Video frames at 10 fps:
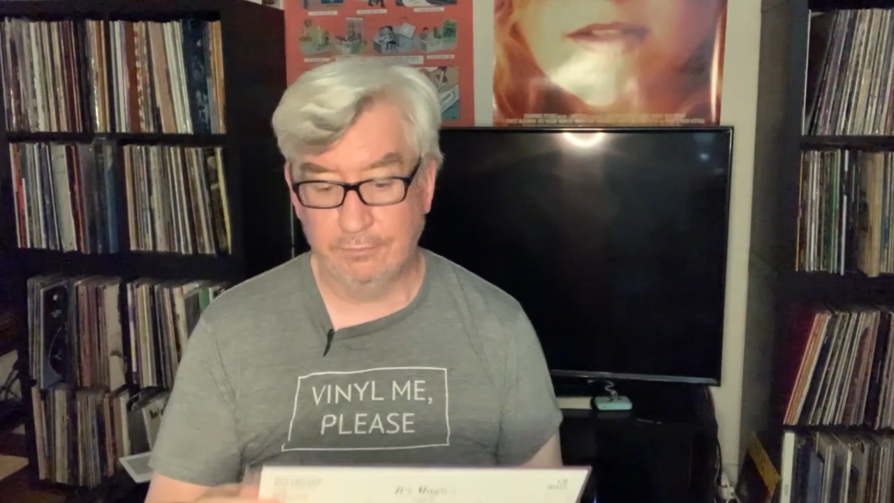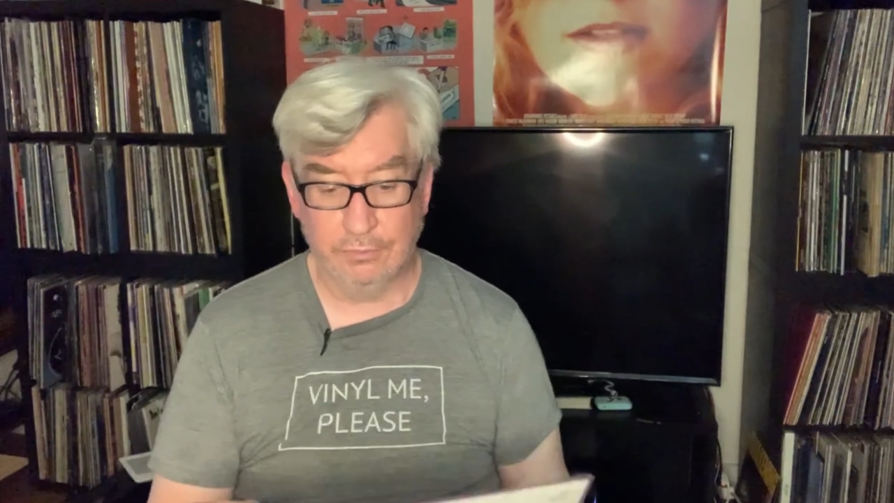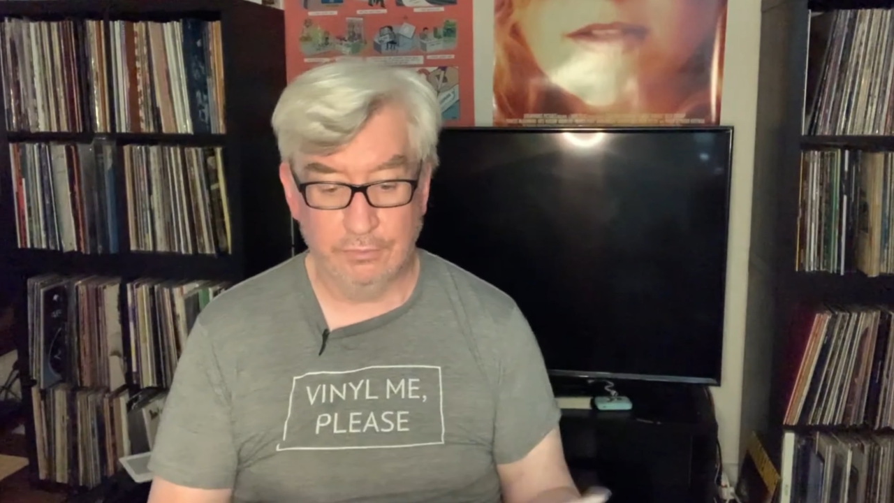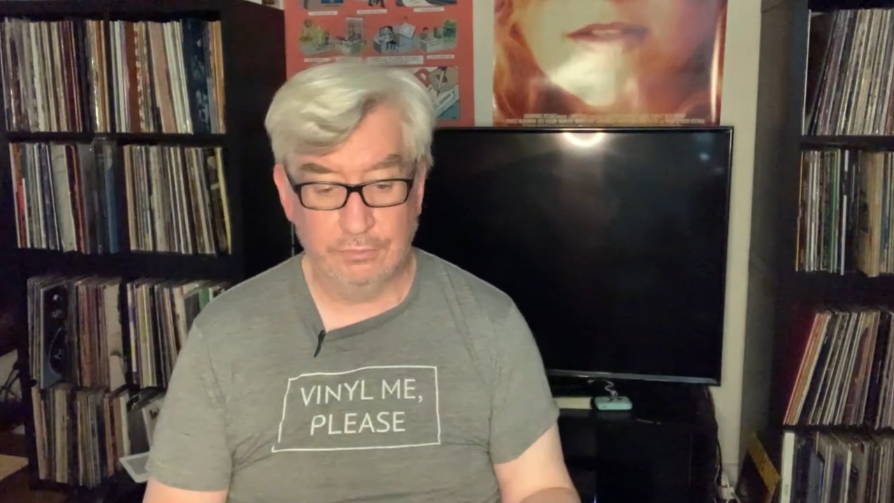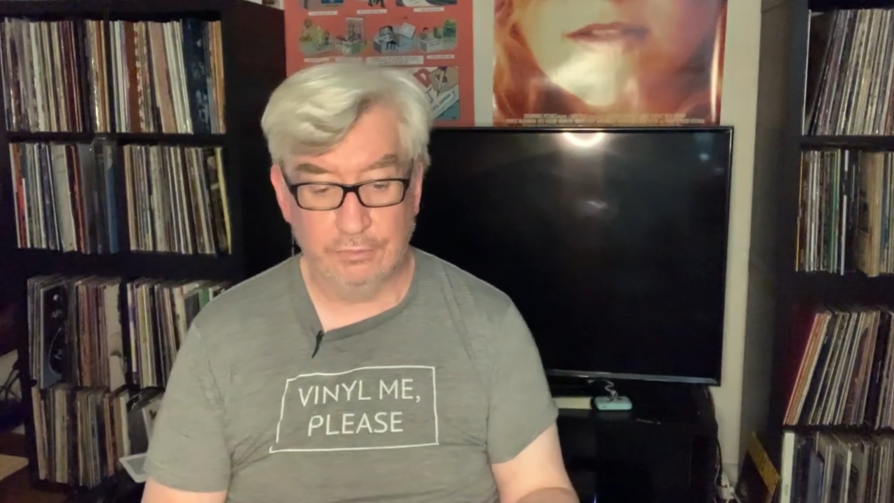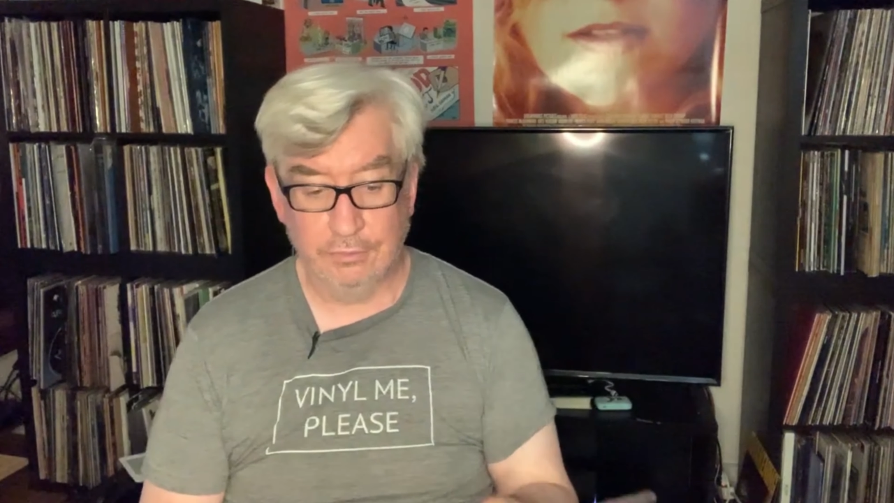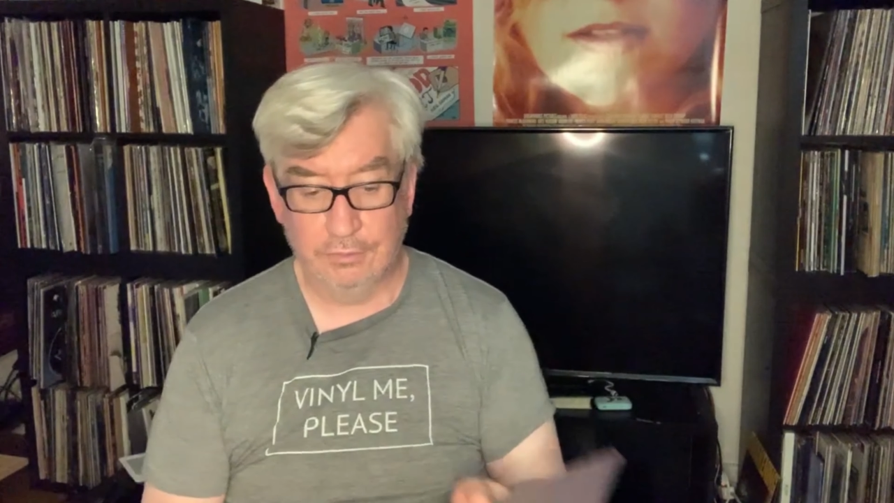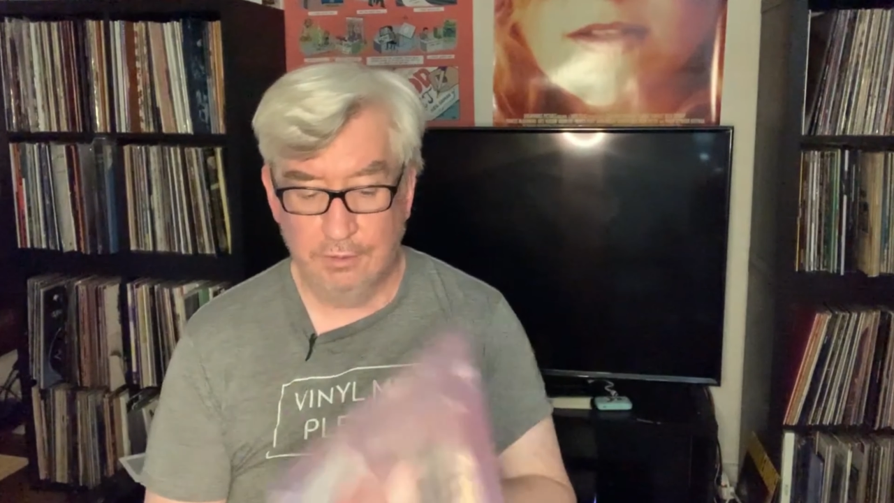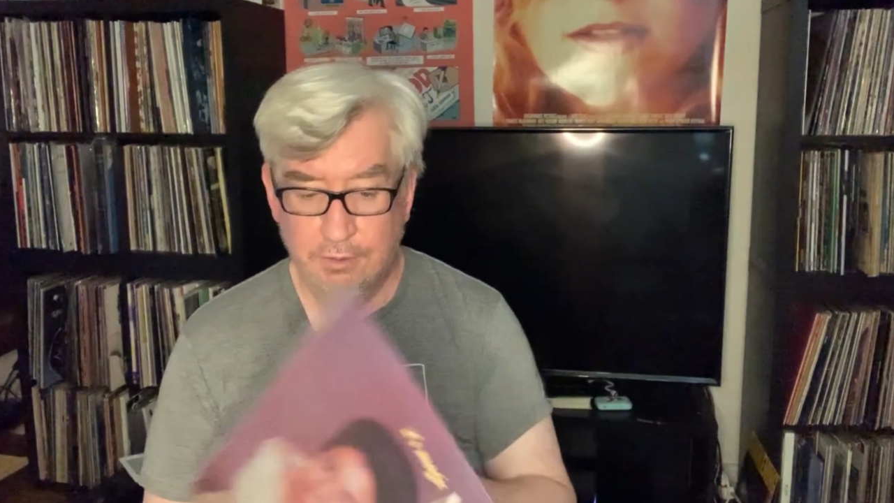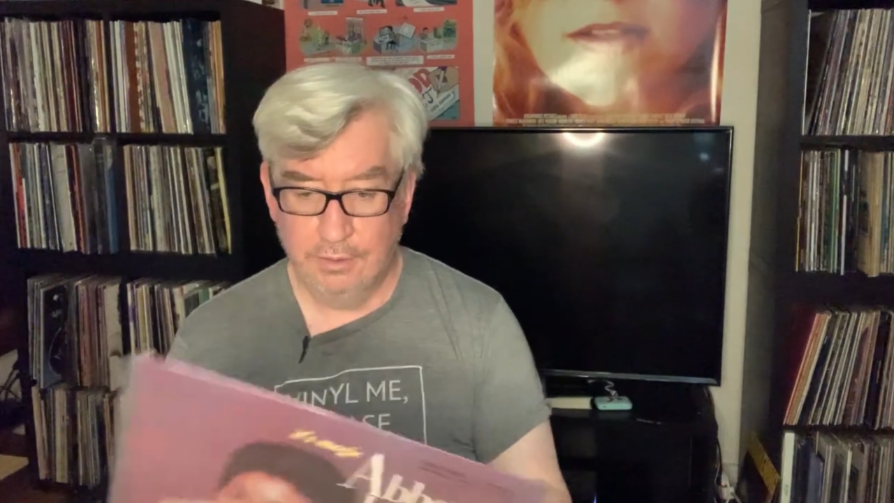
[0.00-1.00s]
ever heard her.
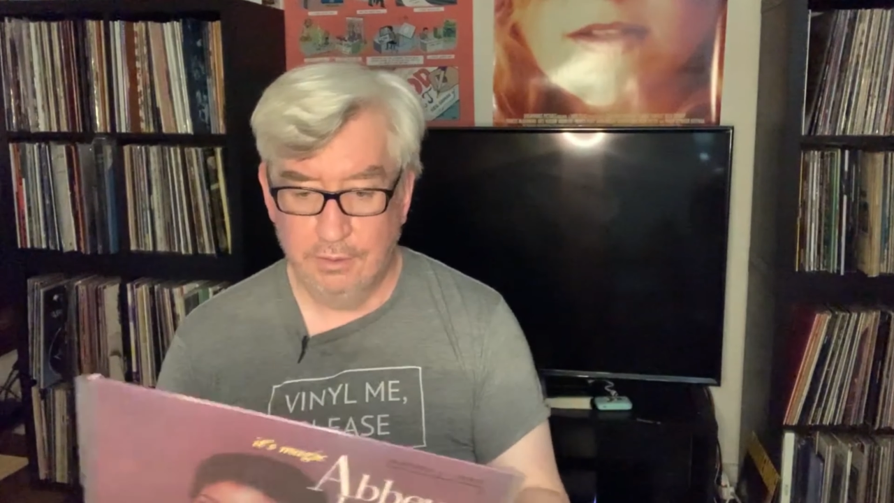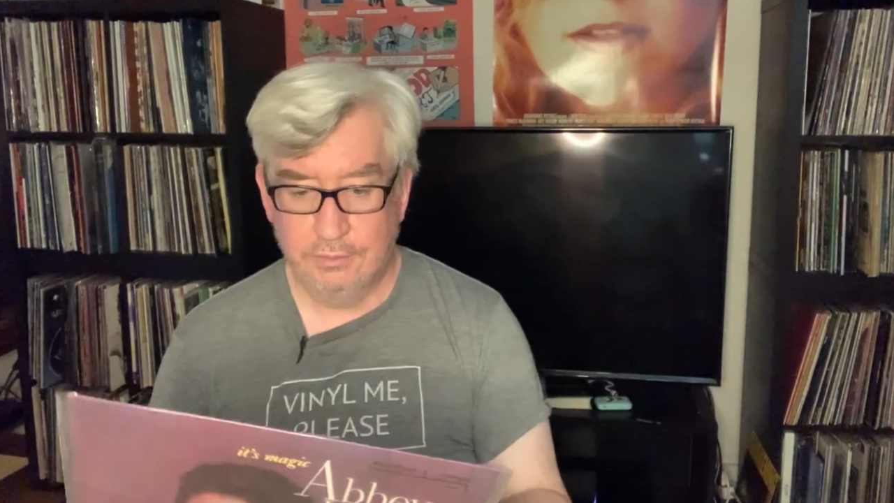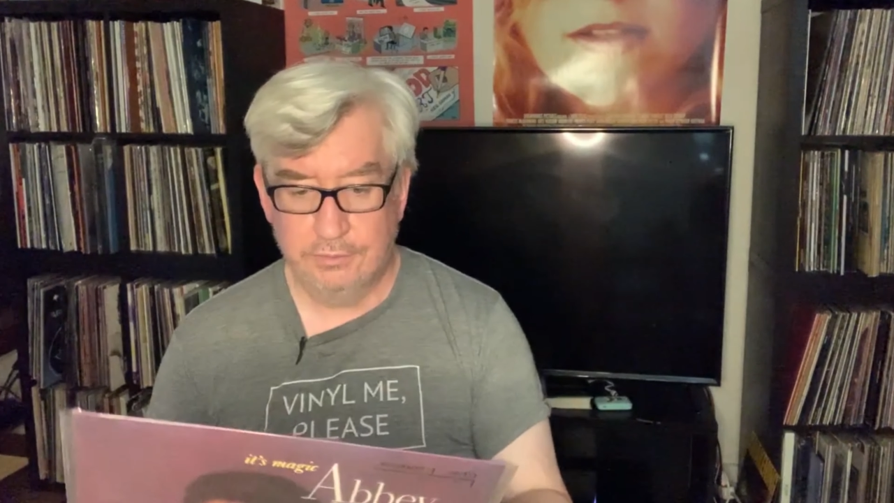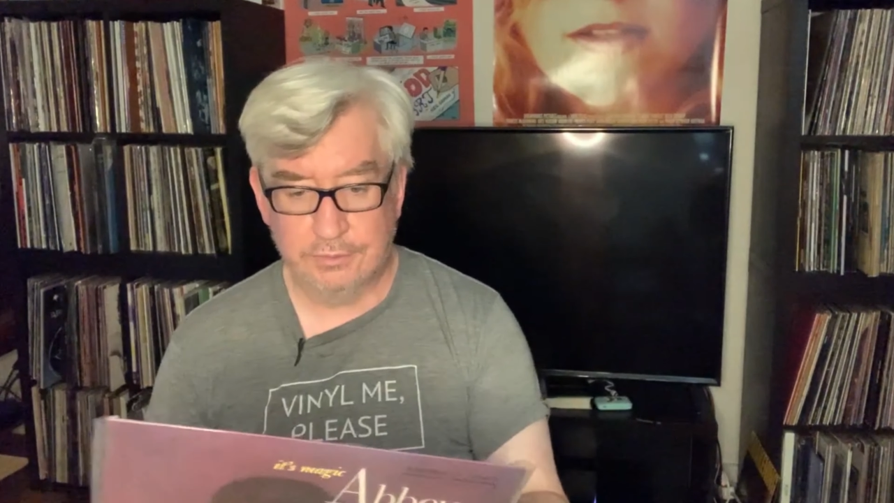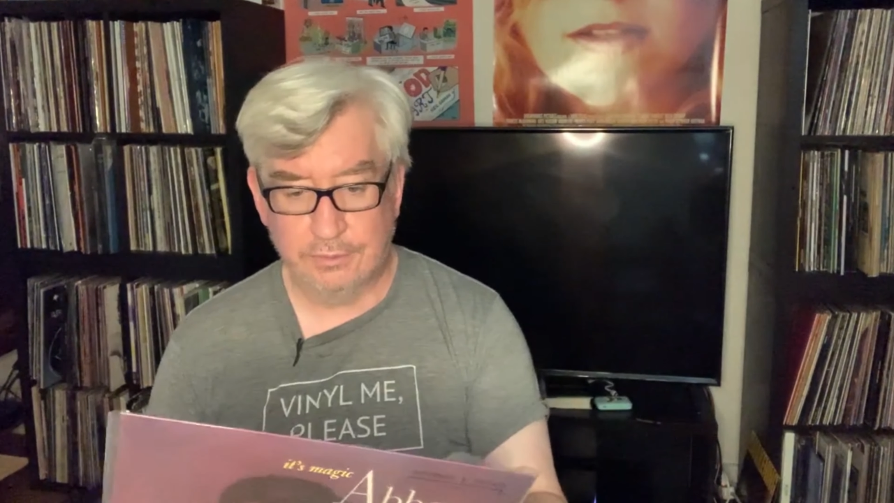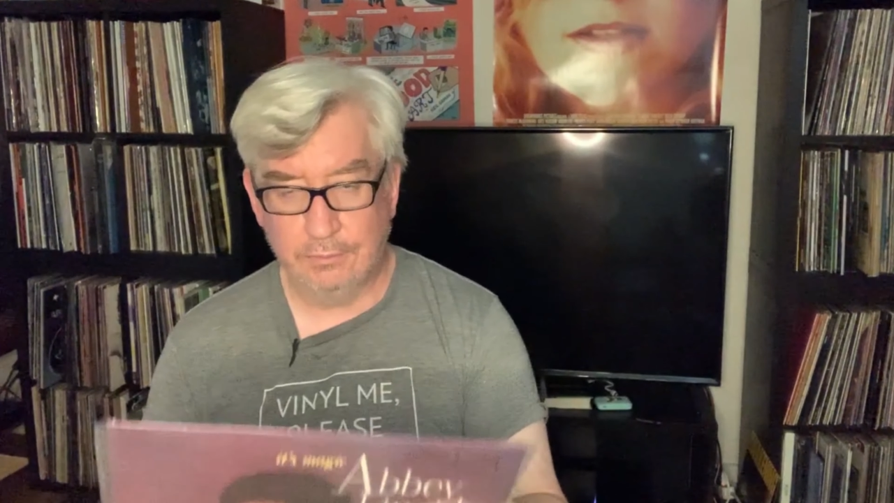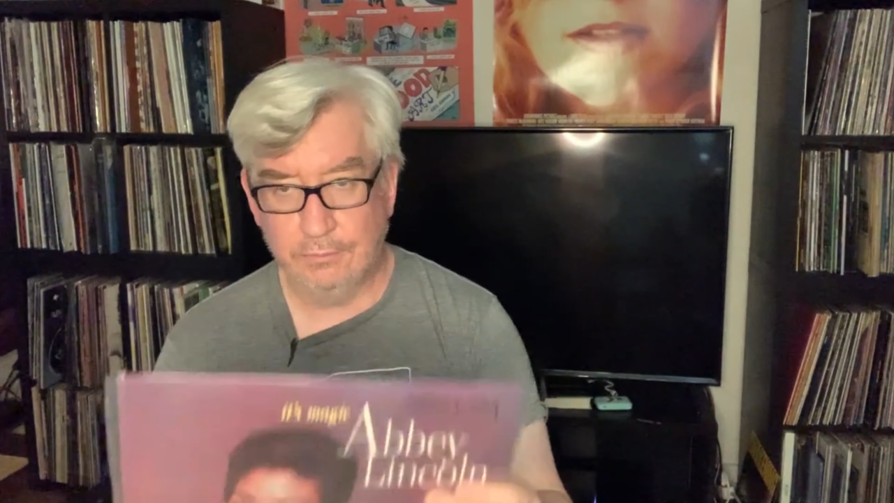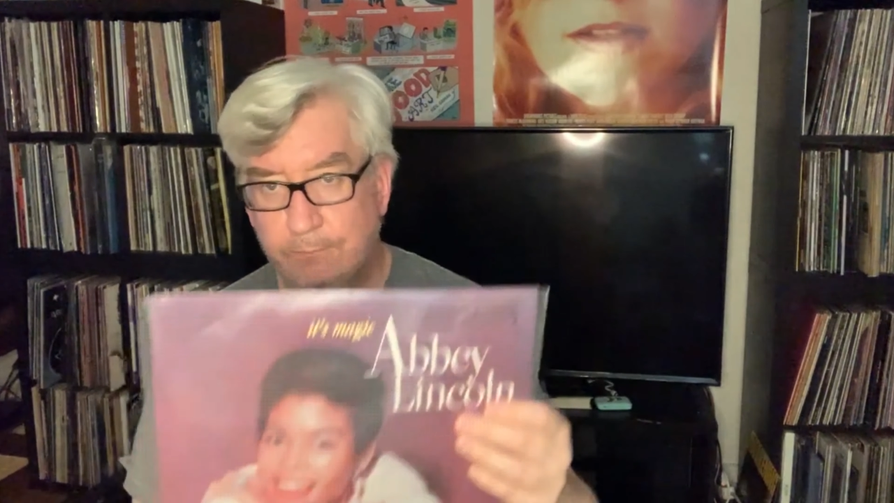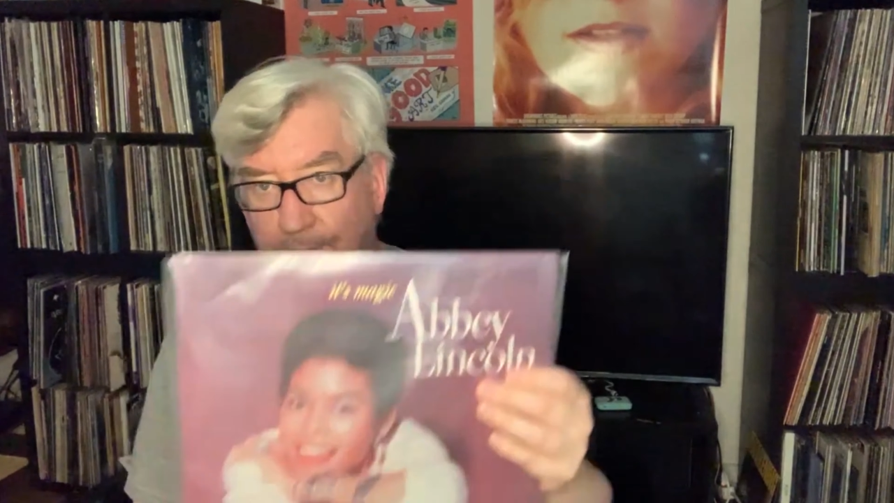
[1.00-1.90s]
So